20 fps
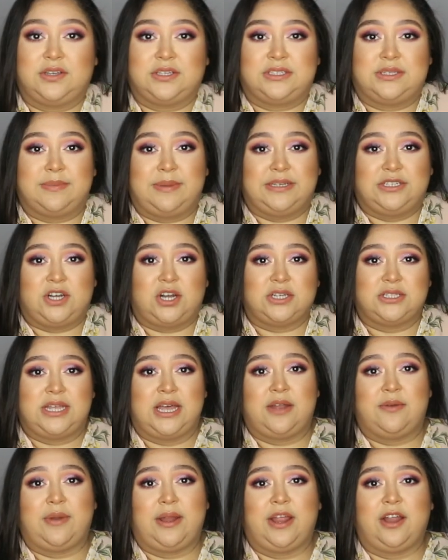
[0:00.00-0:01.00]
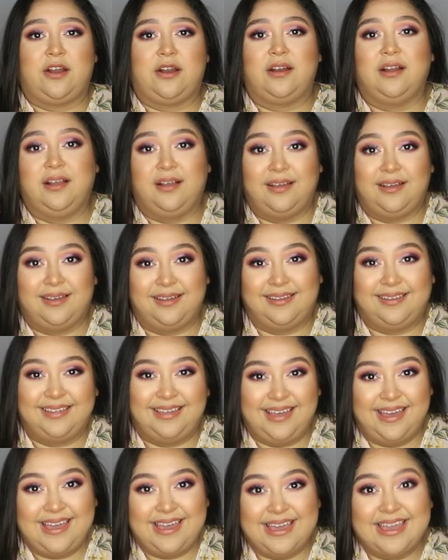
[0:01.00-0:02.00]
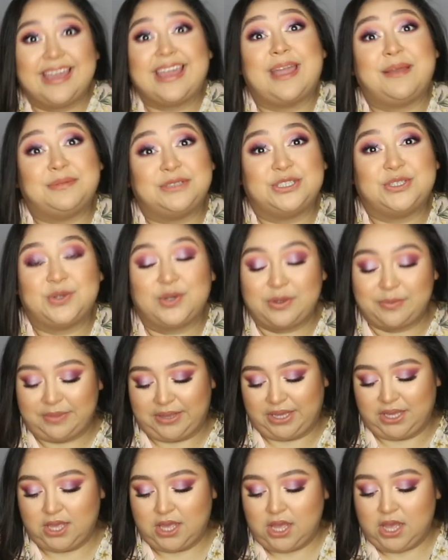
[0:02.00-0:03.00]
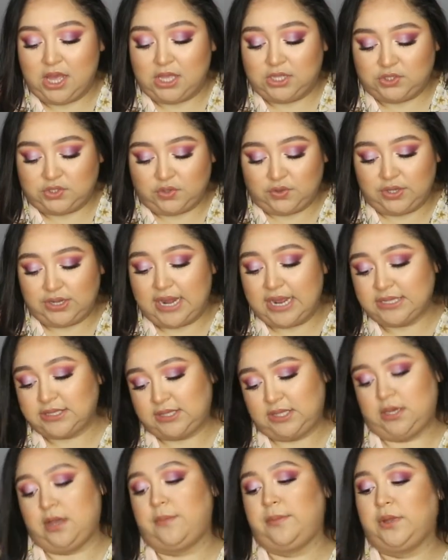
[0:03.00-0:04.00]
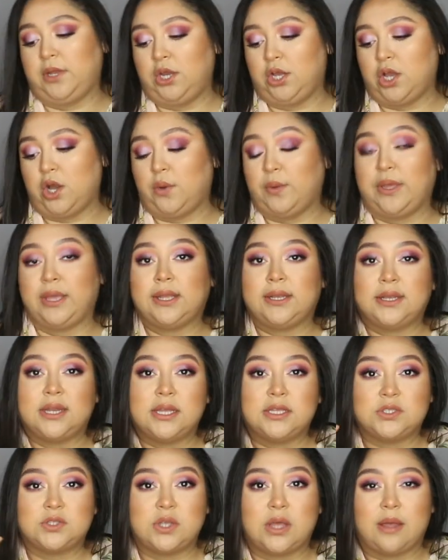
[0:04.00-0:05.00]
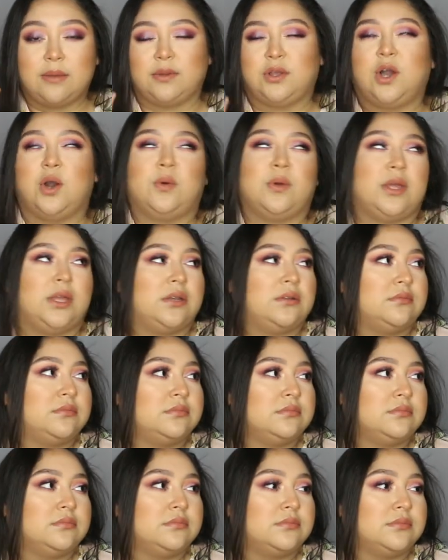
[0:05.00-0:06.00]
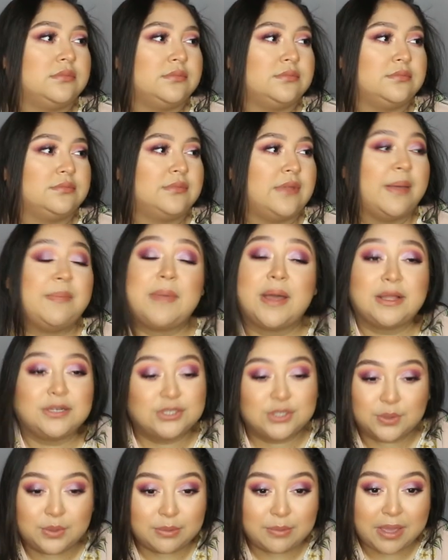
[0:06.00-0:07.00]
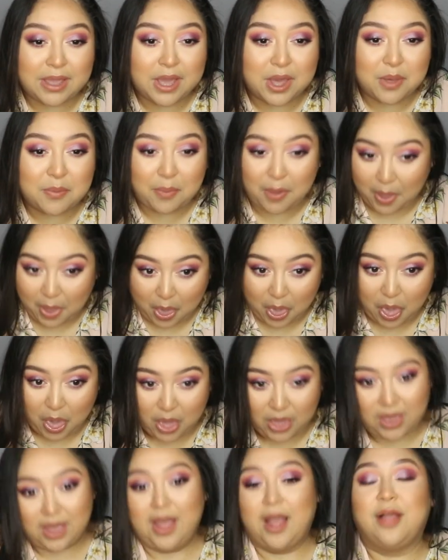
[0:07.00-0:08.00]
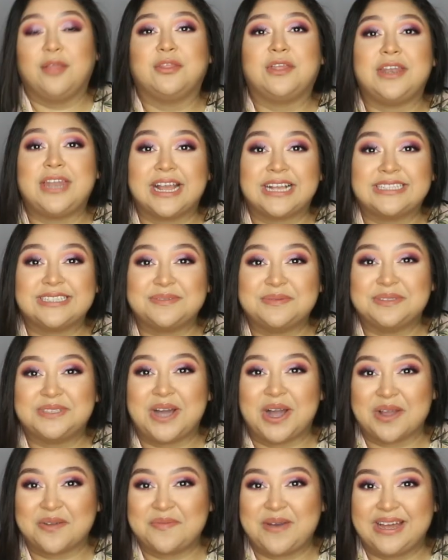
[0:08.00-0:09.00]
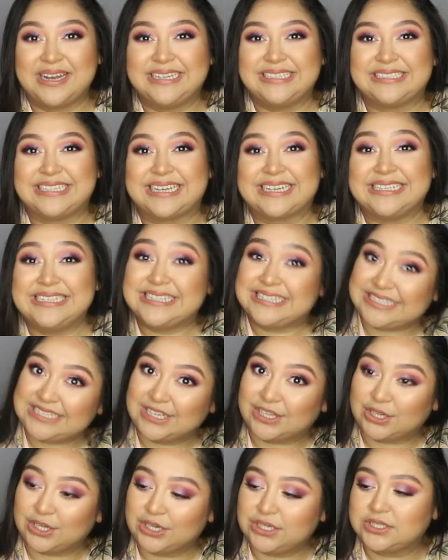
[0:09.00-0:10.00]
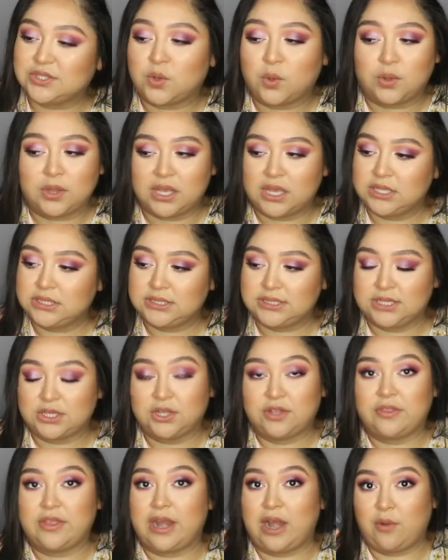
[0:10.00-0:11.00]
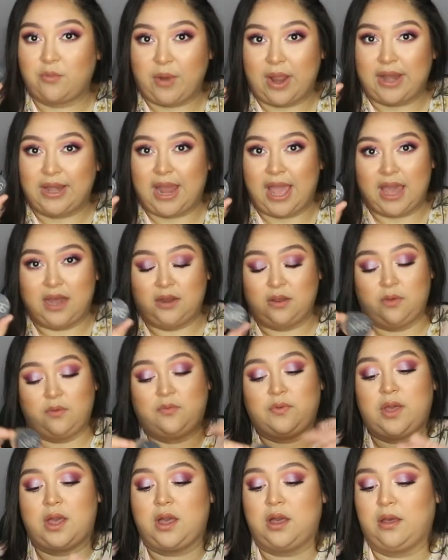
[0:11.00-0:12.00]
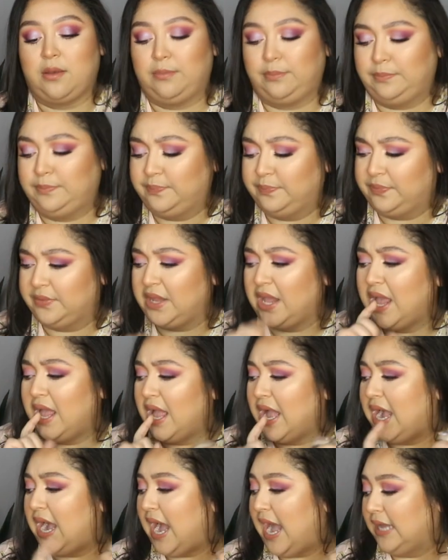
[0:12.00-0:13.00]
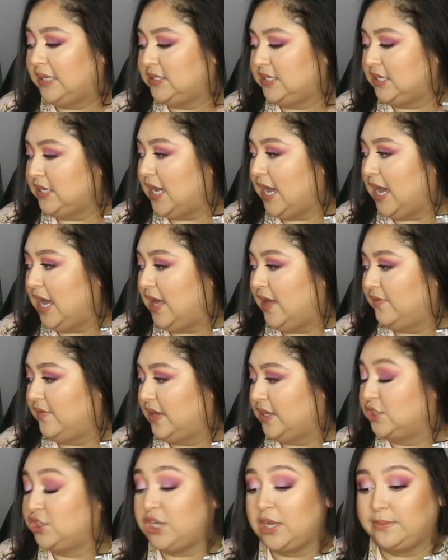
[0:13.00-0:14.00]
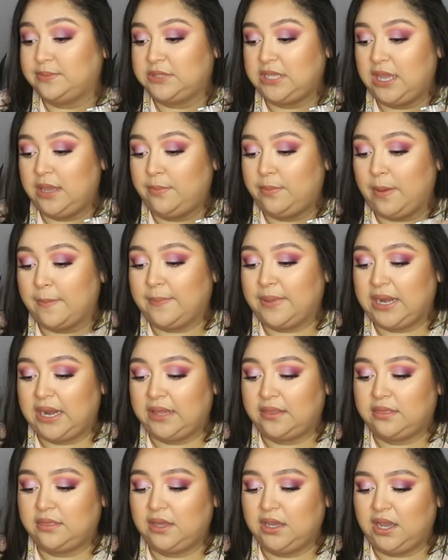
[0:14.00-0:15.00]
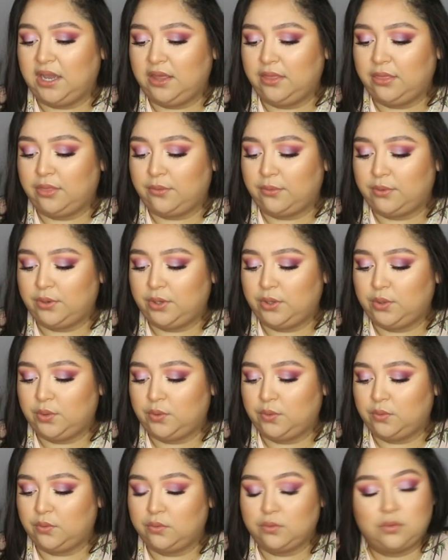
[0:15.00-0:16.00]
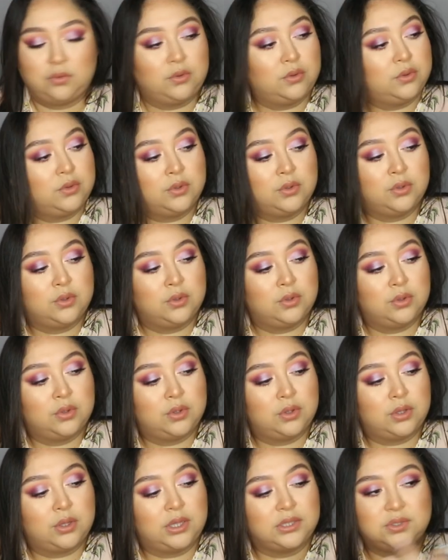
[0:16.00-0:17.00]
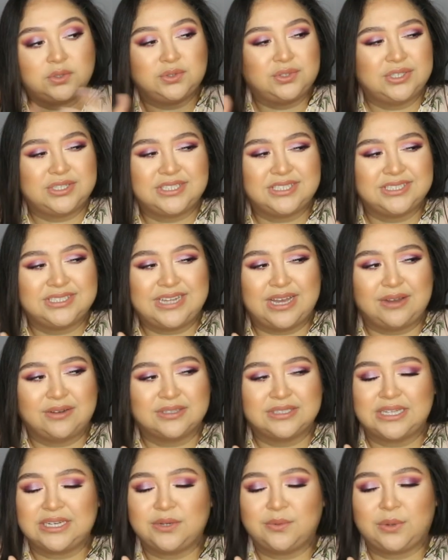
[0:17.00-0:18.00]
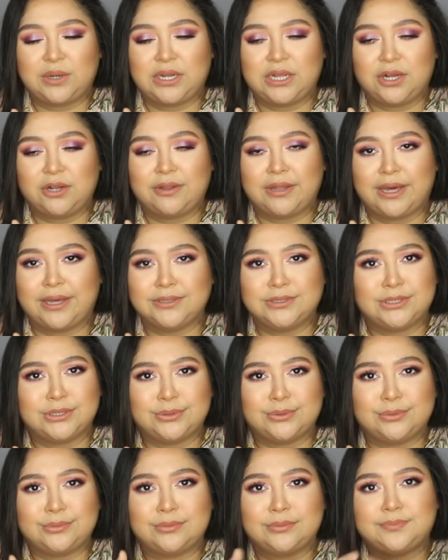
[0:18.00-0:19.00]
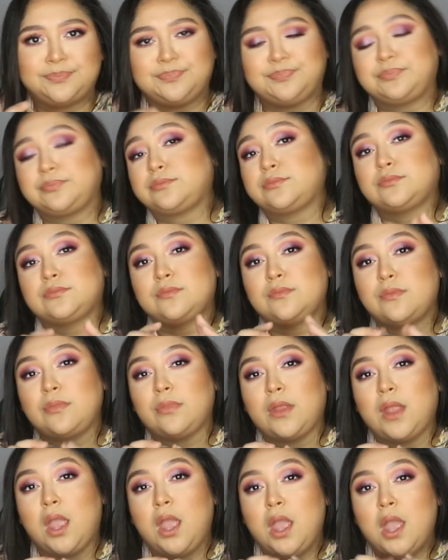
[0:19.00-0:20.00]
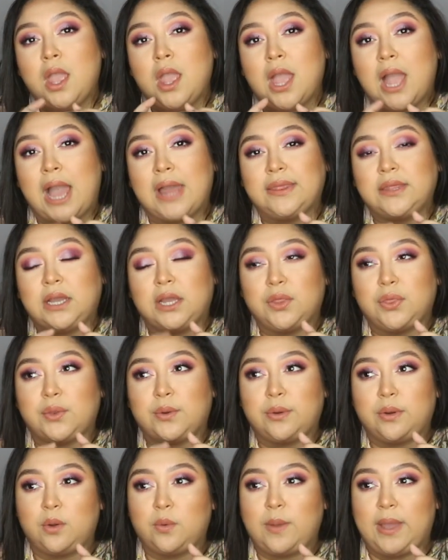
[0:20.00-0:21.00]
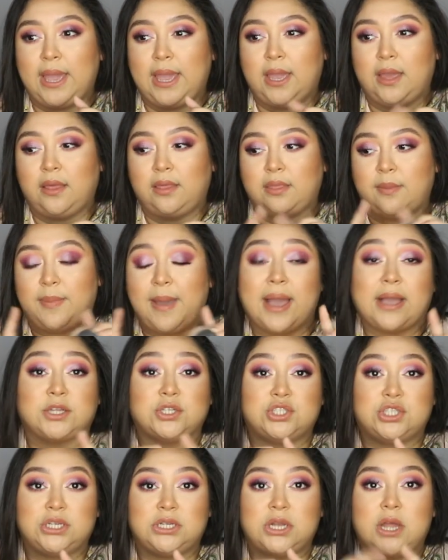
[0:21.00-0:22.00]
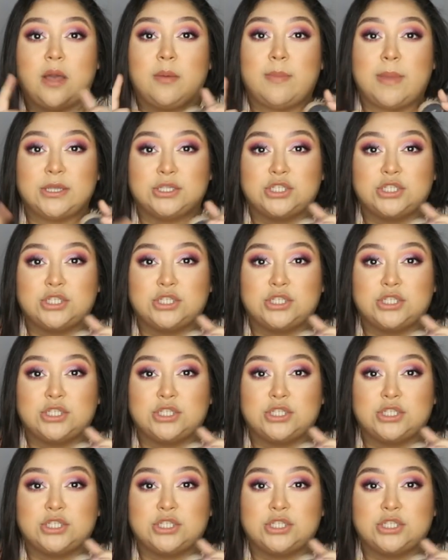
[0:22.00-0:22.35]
you see my dog's head right there, he came to join me. So the next thing I'm gonna go in is I'm not doing makeup. The next thing I'm going to talk about is a concealer. It's the only concealer that I ran out of. I did have a Shape Tape, but I think I told you to sit down because I didn't want to hear that, dude. I think I threw away the packaging of my